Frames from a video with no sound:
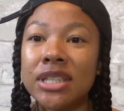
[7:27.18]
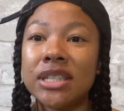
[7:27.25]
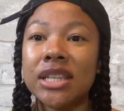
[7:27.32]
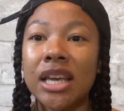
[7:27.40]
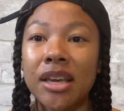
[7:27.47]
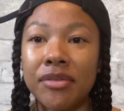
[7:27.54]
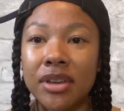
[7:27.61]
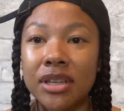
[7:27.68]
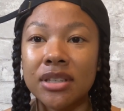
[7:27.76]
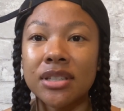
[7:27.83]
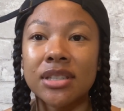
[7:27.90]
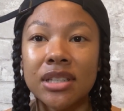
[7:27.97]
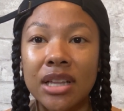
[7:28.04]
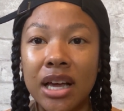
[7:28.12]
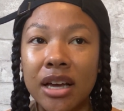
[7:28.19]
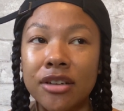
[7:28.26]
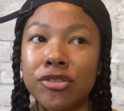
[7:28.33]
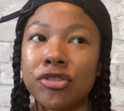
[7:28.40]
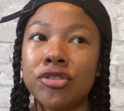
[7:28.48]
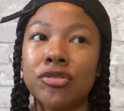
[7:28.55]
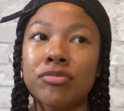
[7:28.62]
savings
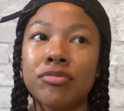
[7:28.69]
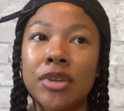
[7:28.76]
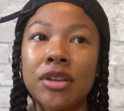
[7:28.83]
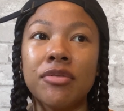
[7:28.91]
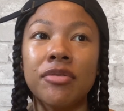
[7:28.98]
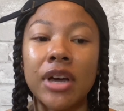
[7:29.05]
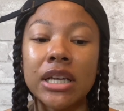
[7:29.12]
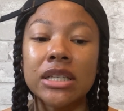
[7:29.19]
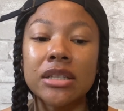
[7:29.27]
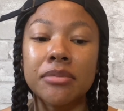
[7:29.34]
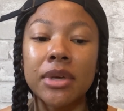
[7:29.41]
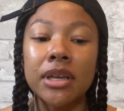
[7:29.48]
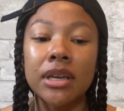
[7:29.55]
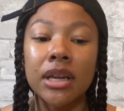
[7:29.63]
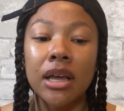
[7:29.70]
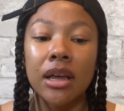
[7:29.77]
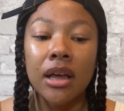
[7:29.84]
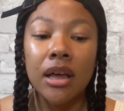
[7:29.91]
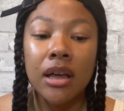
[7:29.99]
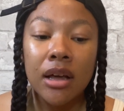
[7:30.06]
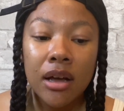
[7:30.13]
slash investment.
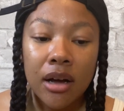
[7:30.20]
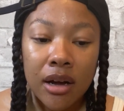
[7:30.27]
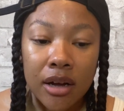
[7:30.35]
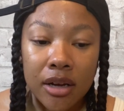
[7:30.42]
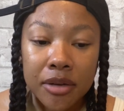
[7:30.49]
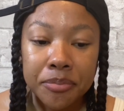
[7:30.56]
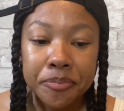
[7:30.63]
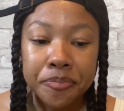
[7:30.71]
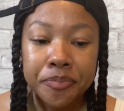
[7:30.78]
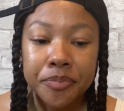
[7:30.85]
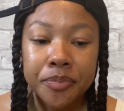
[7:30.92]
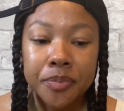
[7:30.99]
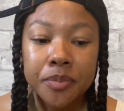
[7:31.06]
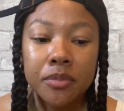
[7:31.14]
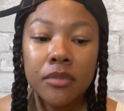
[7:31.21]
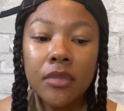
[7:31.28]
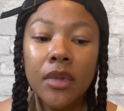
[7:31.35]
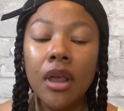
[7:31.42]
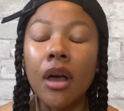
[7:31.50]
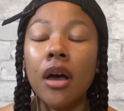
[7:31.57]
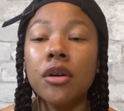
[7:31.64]
Um,
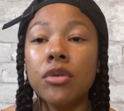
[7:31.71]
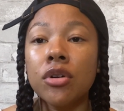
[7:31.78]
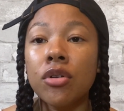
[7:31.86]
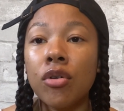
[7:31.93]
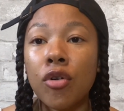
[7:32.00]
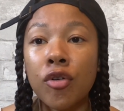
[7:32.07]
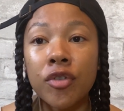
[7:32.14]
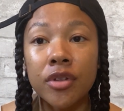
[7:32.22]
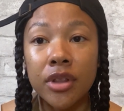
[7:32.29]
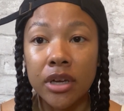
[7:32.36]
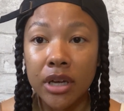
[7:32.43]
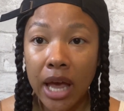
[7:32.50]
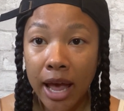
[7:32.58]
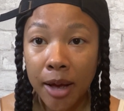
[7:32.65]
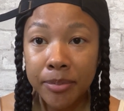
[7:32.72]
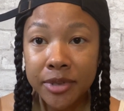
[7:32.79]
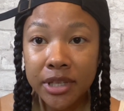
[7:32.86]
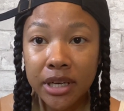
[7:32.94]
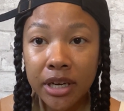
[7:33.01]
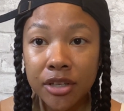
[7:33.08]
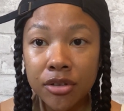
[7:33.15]
I will go over the apps
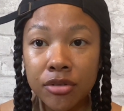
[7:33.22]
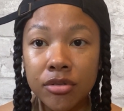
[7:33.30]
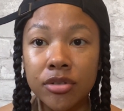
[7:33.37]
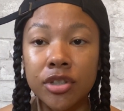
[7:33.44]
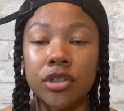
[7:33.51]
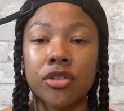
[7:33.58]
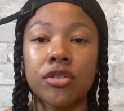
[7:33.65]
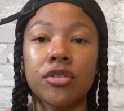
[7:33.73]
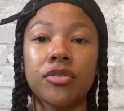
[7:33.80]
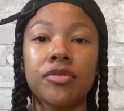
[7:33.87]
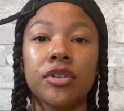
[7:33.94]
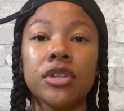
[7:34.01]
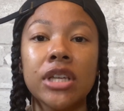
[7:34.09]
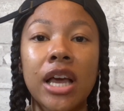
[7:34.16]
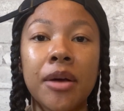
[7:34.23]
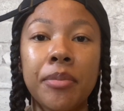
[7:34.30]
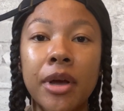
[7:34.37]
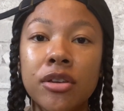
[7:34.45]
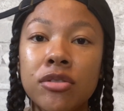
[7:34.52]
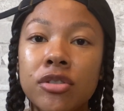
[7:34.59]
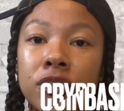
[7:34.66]
that I use. So the first app I
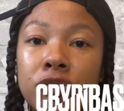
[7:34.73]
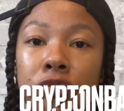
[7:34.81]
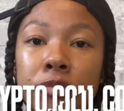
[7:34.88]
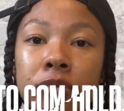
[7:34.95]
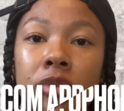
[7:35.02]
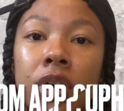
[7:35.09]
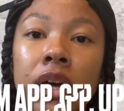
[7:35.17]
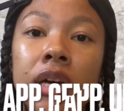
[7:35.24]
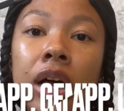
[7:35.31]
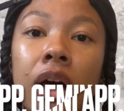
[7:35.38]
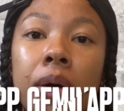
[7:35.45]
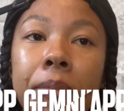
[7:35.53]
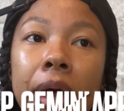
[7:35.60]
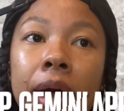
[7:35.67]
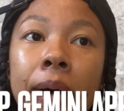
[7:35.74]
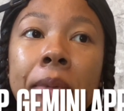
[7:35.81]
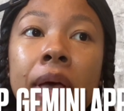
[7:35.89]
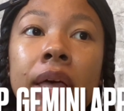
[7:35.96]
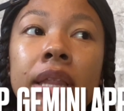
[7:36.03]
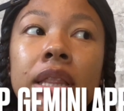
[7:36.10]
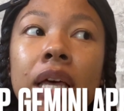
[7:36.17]
use is crypto.com app
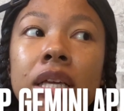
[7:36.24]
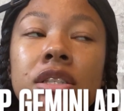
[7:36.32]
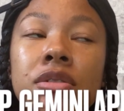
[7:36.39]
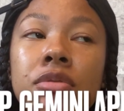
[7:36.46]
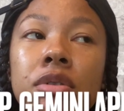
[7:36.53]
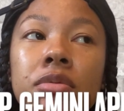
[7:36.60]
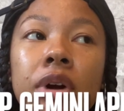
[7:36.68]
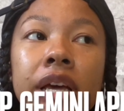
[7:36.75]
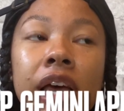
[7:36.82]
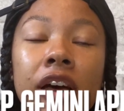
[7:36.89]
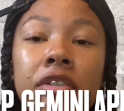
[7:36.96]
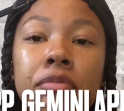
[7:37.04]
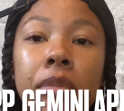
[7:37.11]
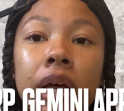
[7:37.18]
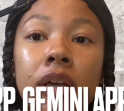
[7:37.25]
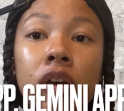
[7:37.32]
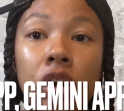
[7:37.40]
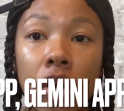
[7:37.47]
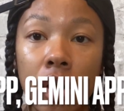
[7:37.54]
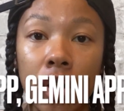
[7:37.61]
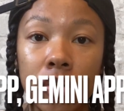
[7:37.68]
that's the one where I have my
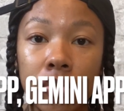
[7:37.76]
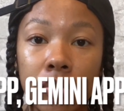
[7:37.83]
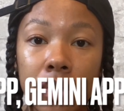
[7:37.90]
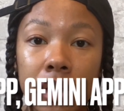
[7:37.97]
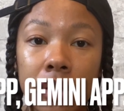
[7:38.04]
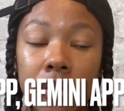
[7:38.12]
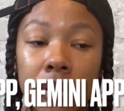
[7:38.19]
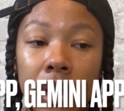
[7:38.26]
card with.